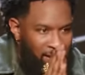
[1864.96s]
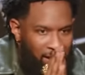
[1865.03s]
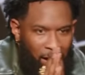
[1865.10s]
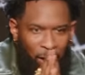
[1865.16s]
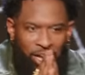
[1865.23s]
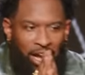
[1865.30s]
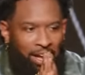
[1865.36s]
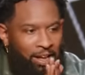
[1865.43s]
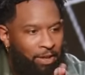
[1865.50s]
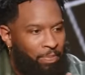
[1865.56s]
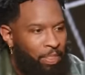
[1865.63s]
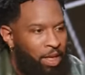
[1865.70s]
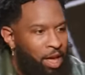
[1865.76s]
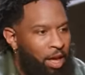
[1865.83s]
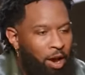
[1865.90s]
Okay,
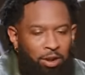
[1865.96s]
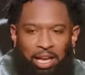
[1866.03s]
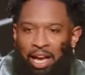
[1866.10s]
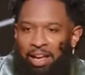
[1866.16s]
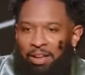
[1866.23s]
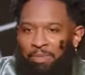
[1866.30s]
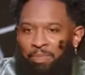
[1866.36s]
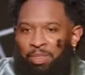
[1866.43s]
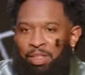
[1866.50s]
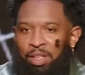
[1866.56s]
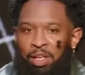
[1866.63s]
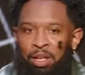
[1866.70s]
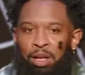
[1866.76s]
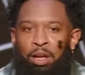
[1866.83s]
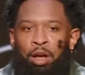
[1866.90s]
okay.
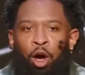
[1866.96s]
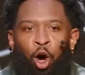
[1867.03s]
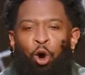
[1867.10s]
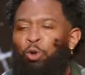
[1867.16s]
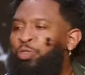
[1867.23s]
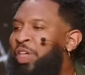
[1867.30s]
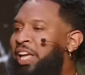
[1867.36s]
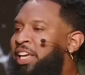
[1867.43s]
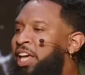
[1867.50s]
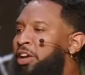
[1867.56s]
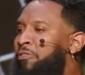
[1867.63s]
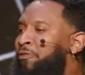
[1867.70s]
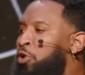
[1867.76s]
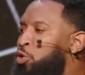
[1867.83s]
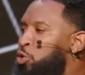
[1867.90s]
Who think he a
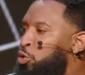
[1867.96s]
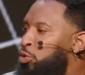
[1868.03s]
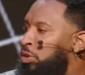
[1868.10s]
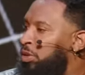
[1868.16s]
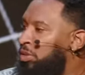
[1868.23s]
fool?